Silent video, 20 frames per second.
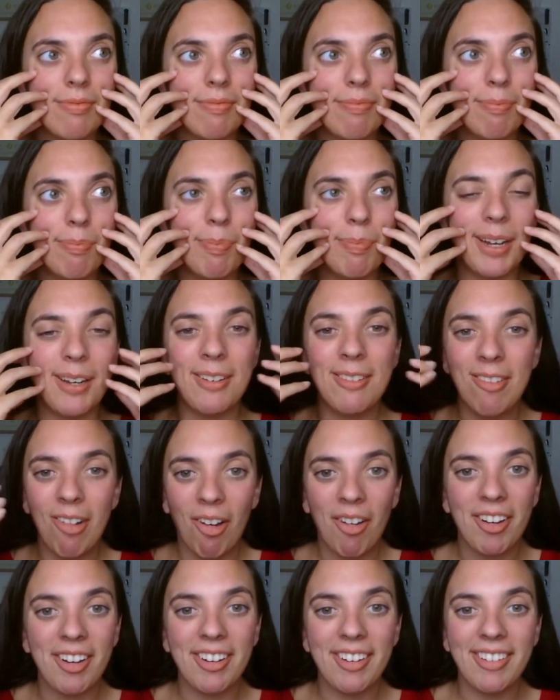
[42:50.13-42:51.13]
but
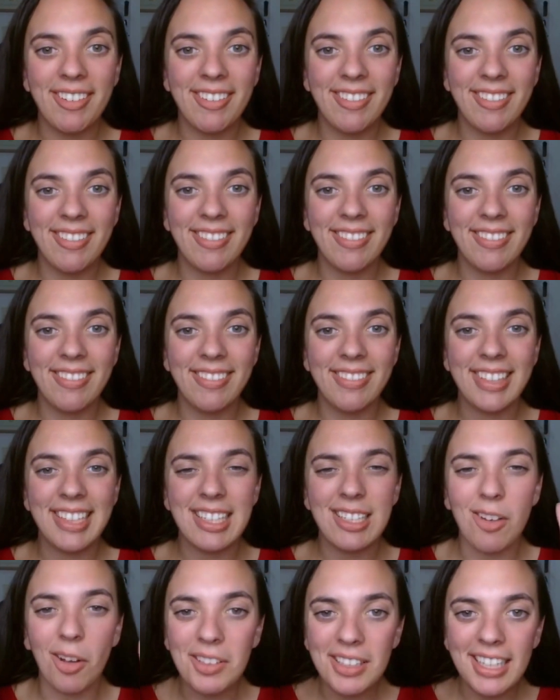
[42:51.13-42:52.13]
not
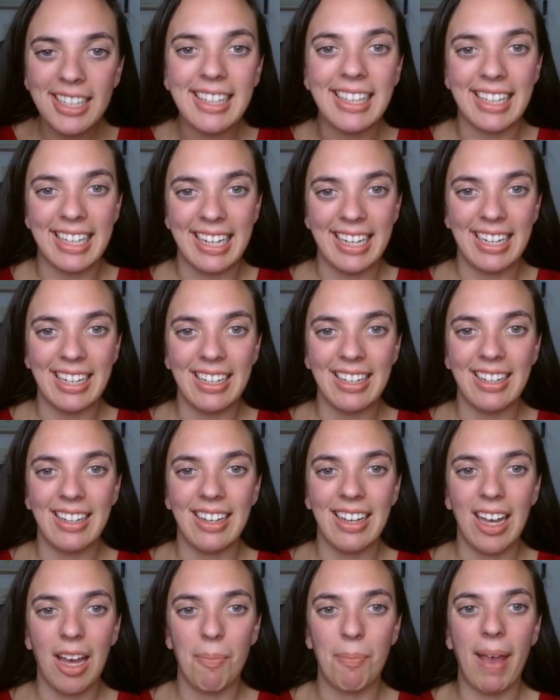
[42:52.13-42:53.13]
solidly
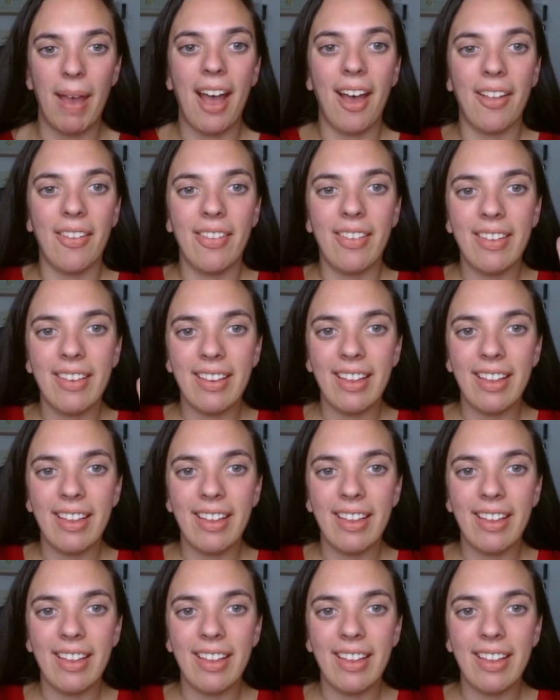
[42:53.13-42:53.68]
about,